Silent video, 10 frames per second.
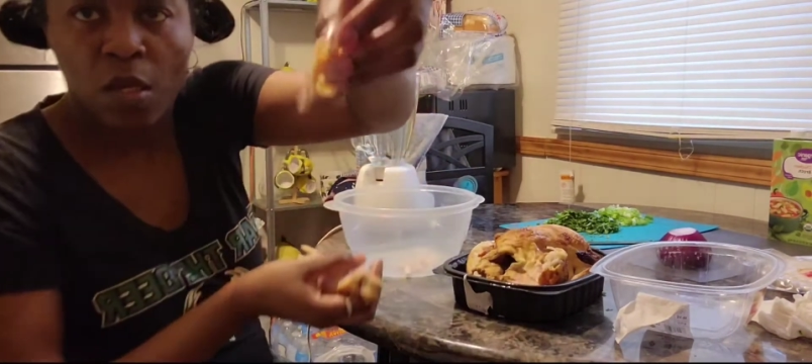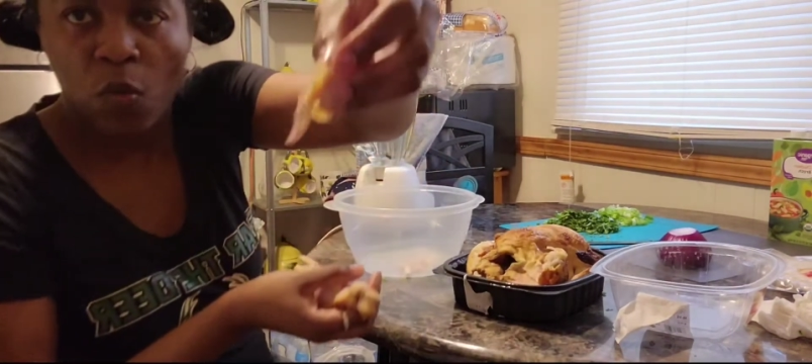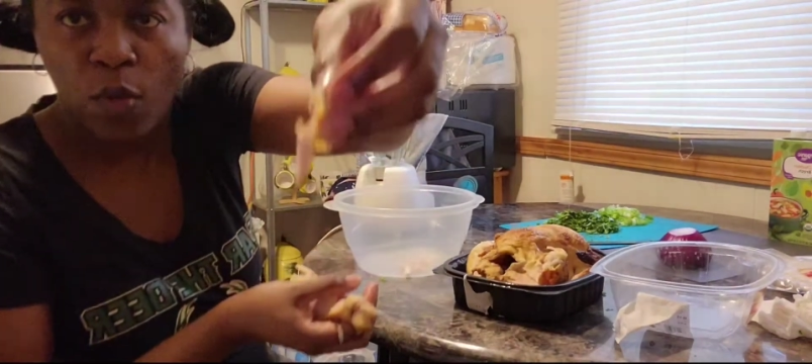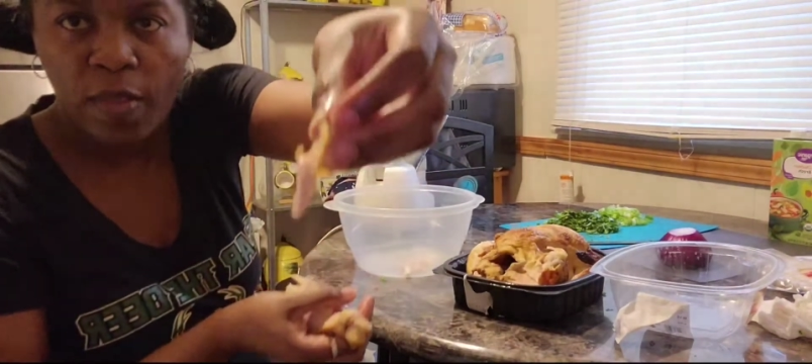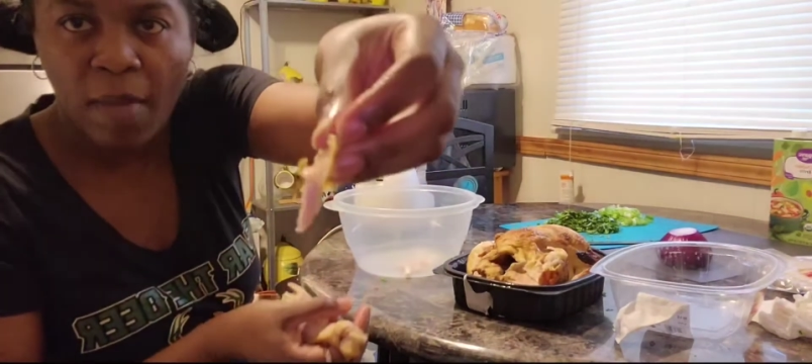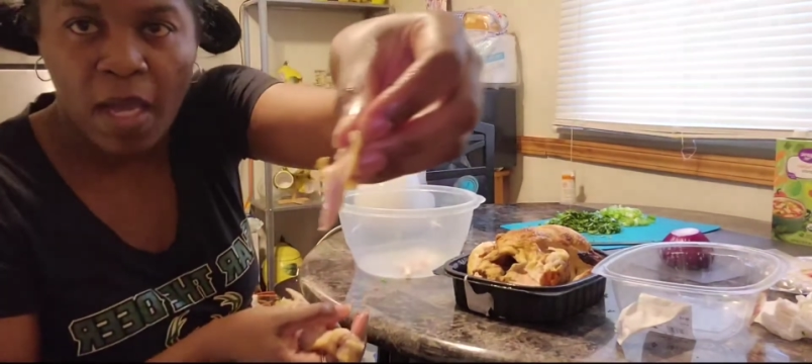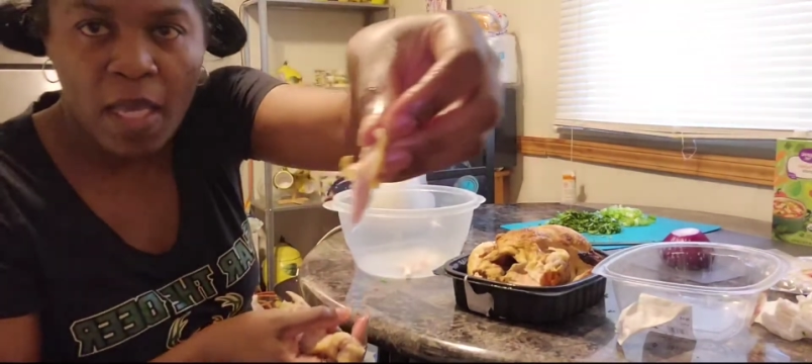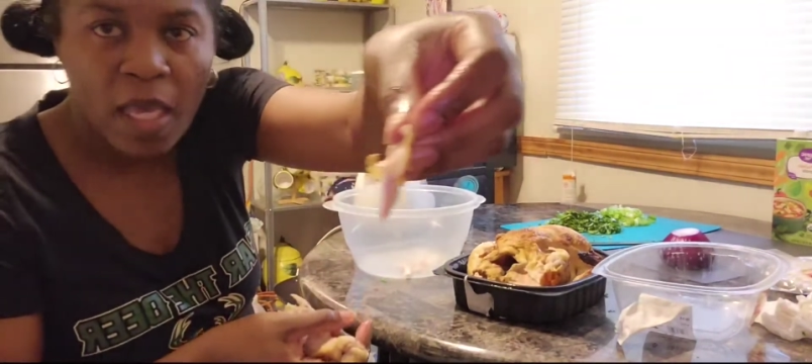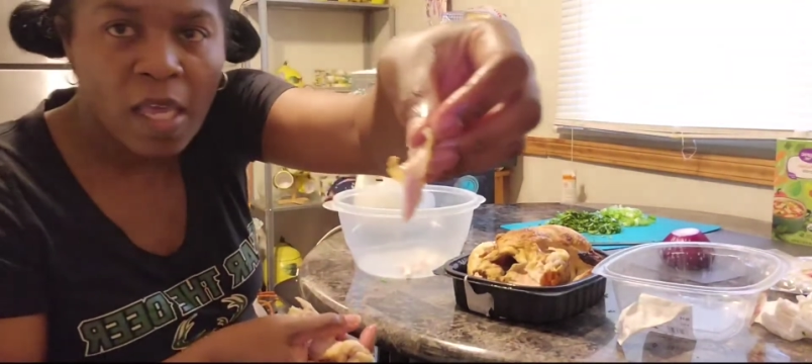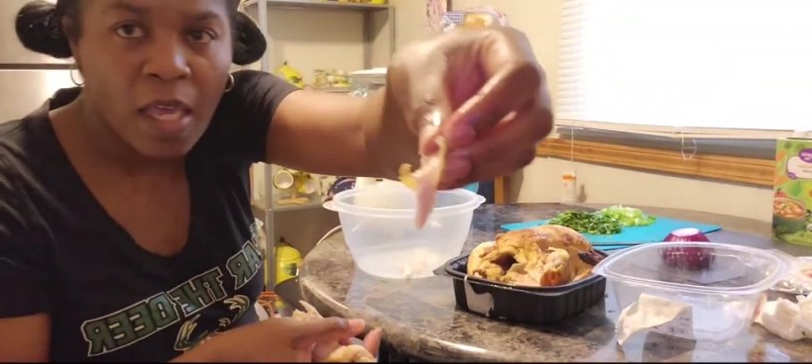with my
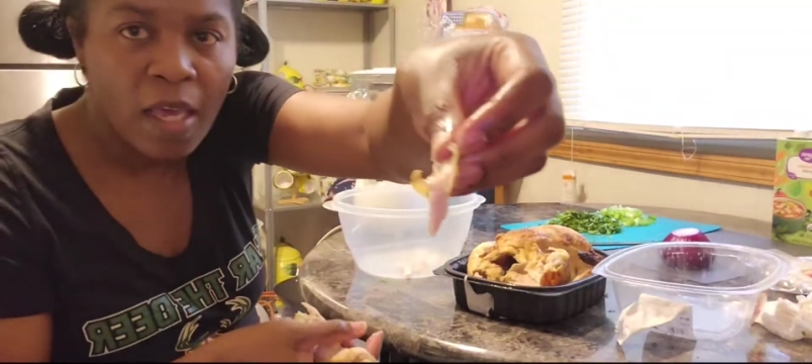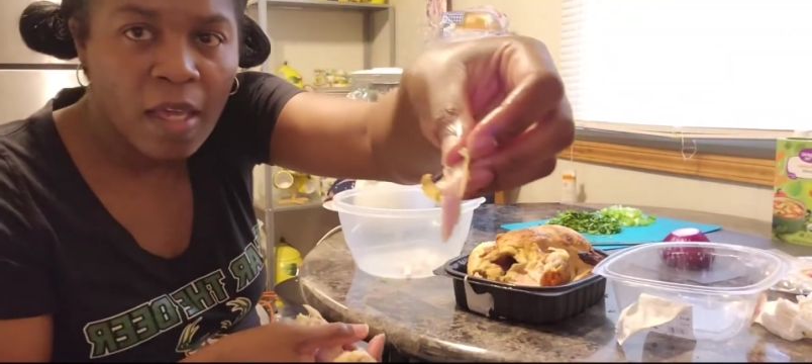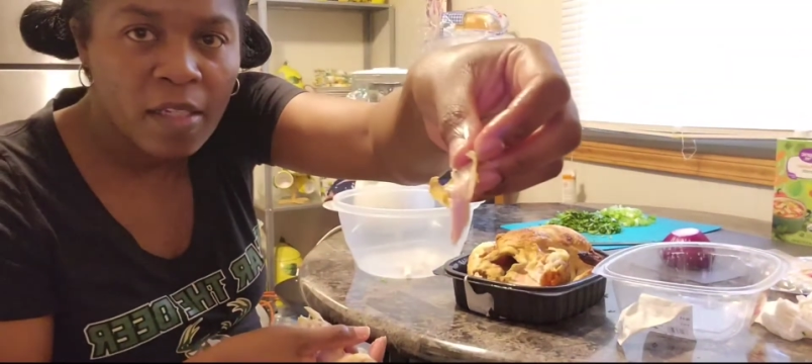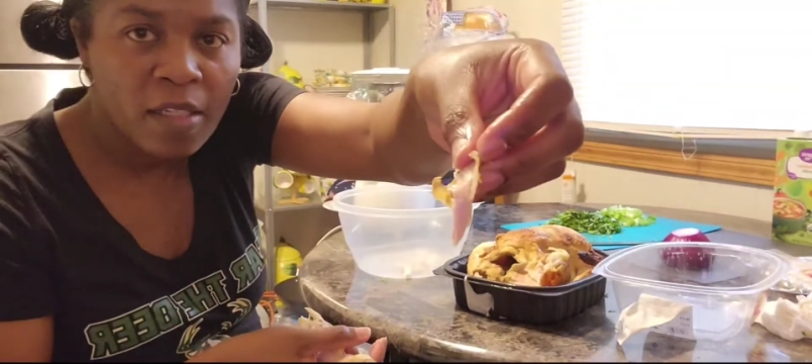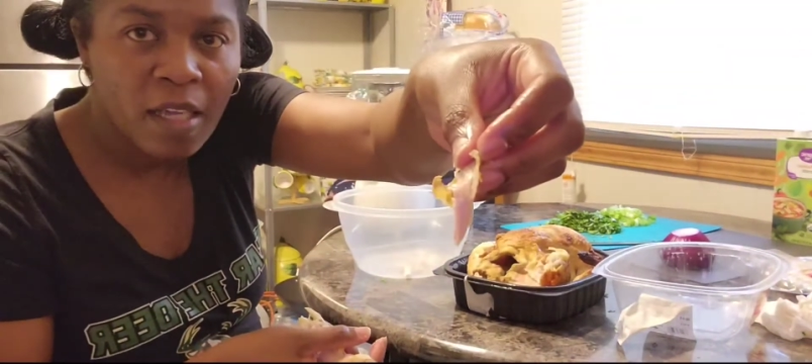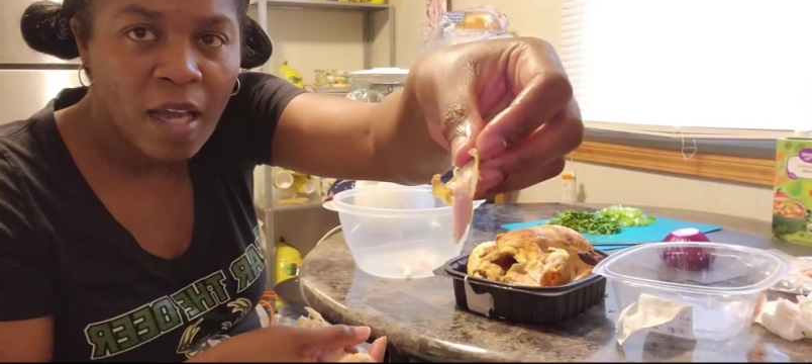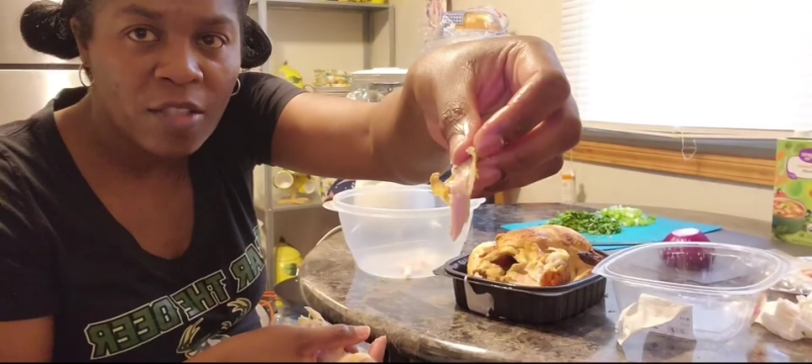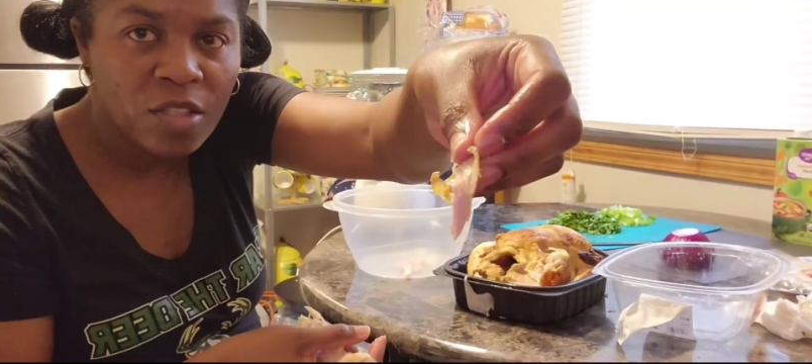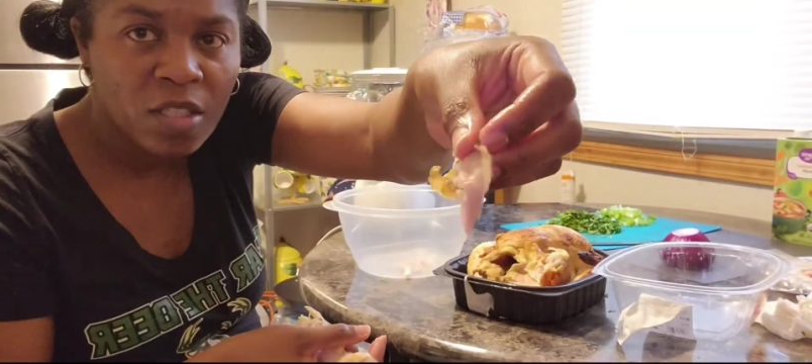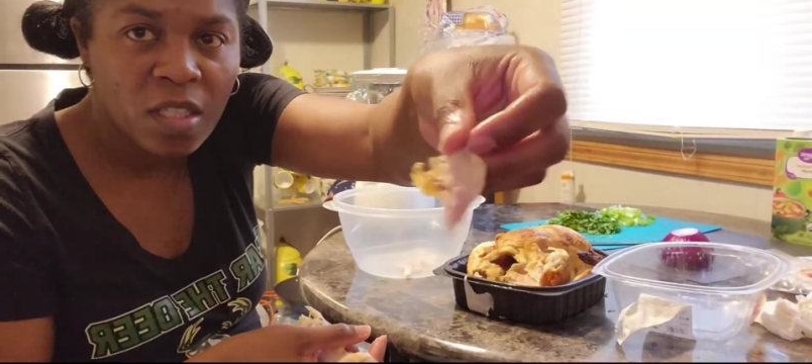hand. Guys,
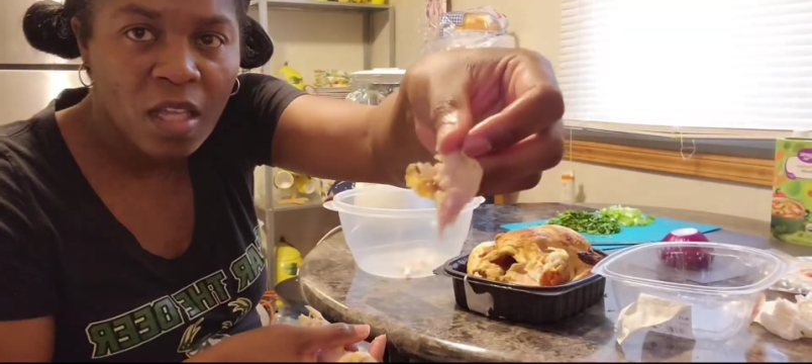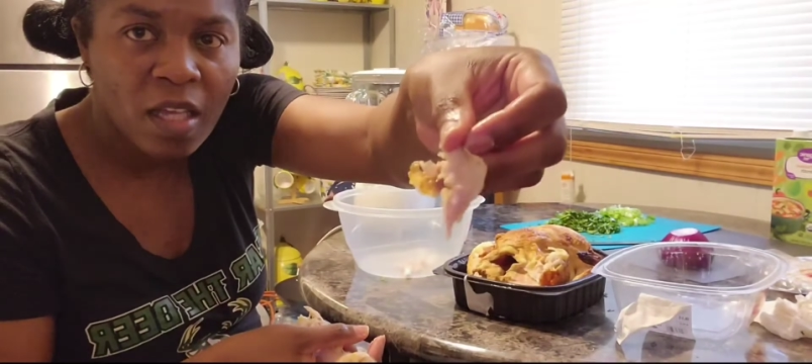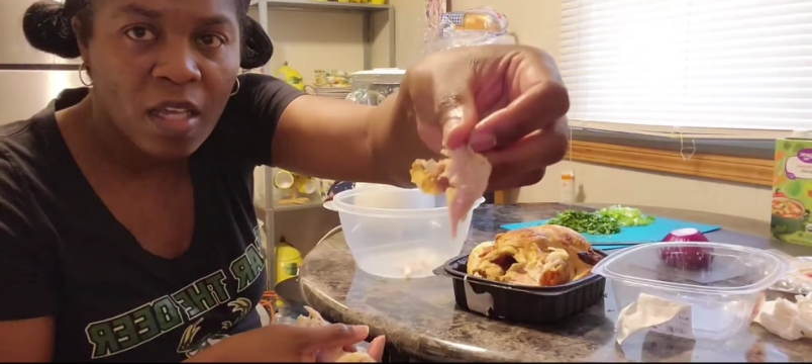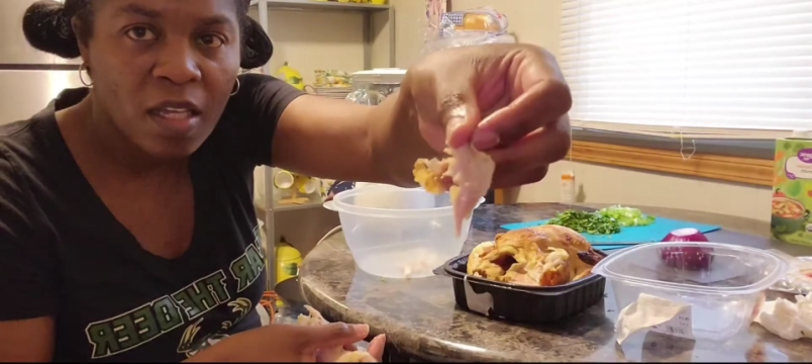you see that?